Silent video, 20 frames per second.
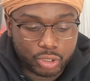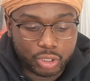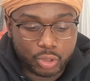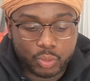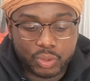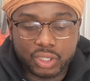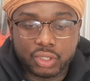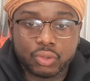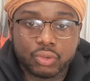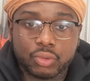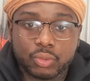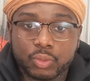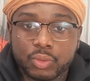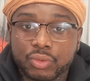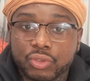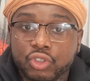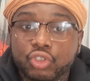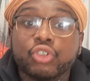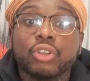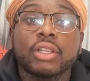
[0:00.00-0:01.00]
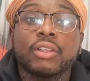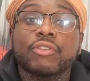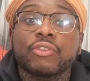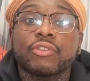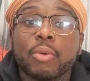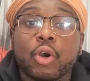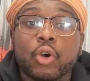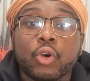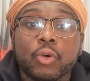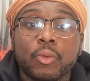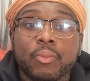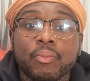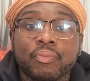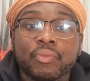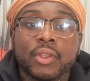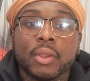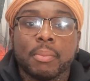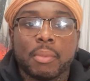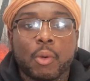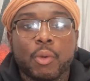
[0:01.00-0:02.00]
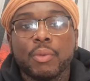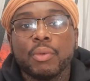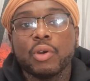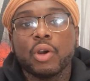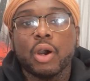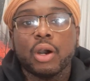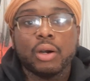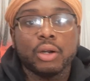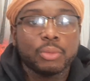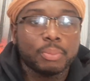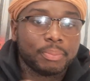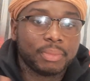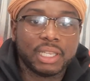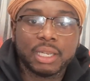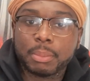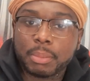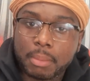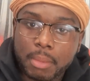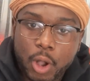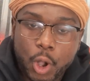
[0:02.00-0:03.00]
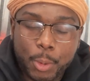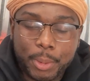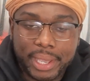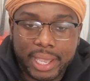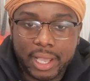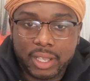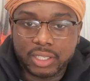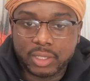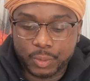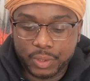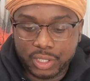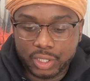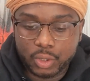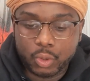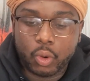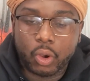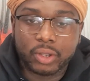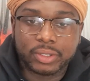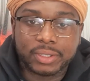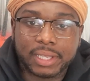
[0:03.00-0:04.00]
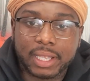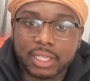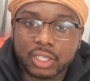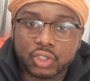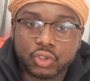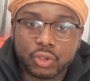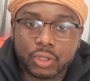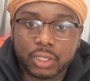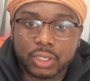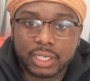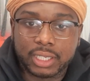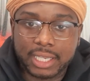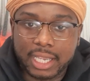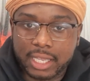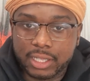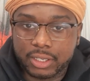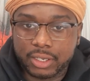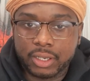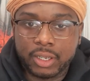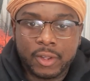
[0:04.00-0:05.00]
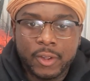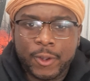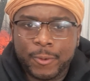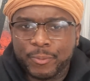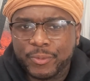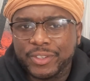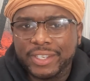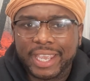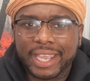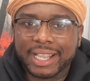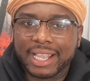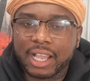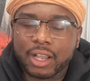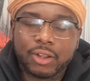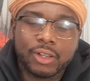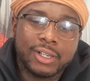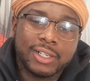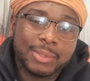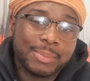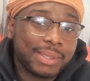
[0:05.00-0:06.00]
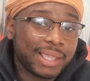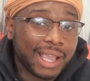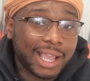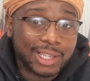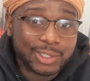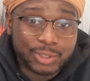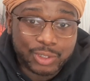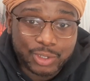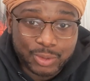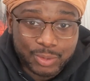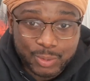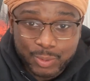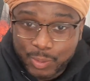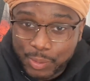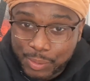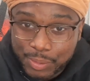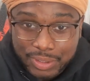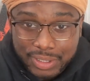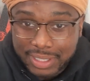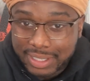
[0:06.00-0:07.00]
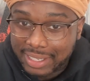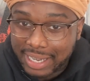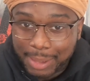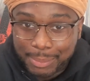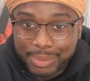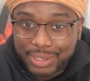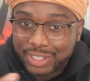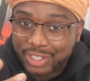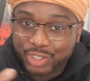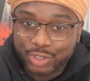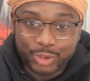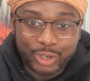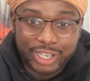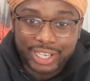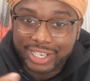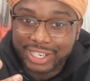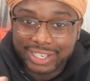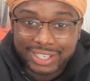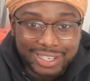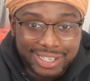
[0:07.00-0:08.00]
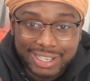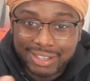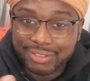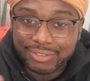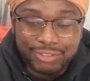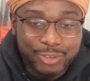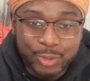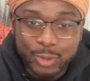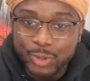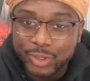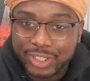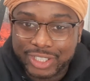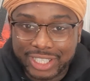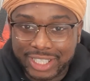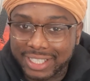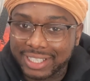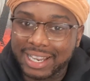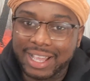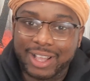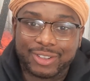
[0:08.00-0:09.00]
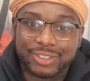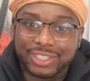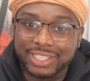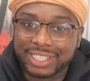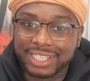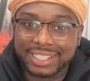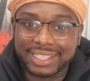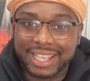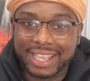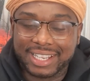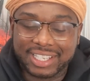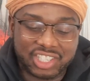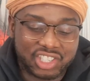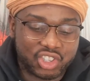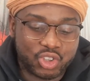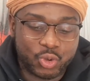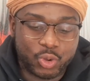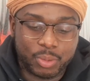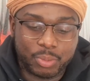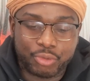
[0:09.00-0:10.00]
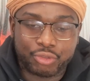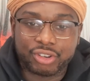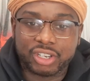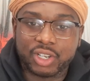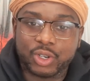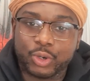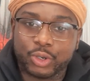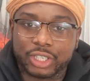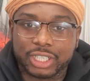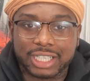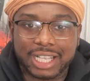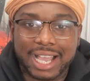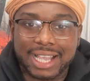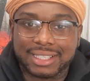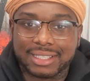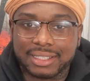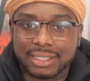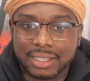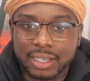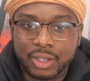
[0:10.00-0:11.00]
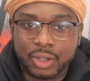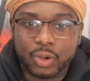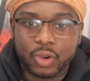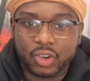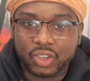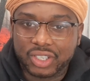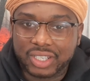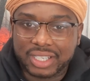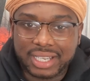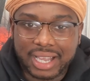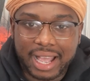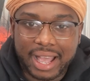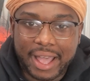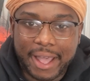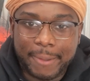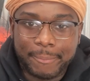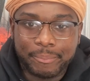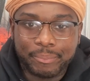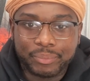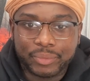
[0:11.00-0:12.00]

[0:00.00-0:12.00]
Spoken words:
We was drilling from home. But we would all meet up at my homie house and we do our teledrilling together. Let's hang out. To be honest with you, we was just in that bitch drinking and eating food and chilling out and shit like that, just doing Marine Corps classes on the side.